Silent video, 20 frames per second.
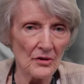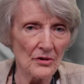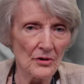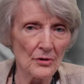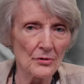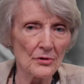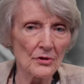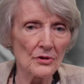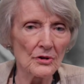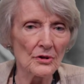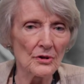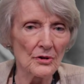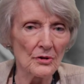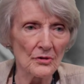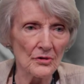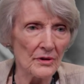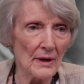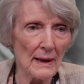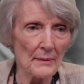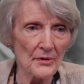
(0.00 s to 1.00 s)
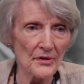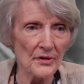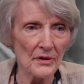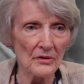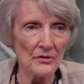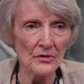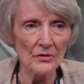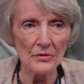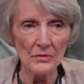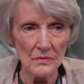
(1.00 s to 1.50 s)
you could use Lap
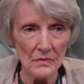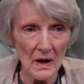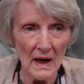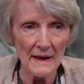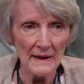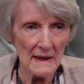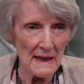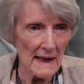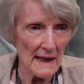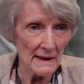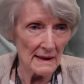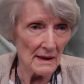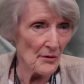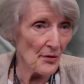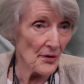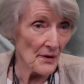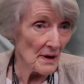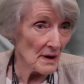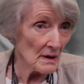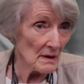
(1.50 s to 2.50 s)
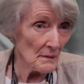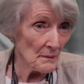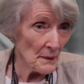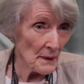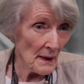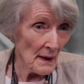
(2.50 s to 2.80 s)
Six to write anything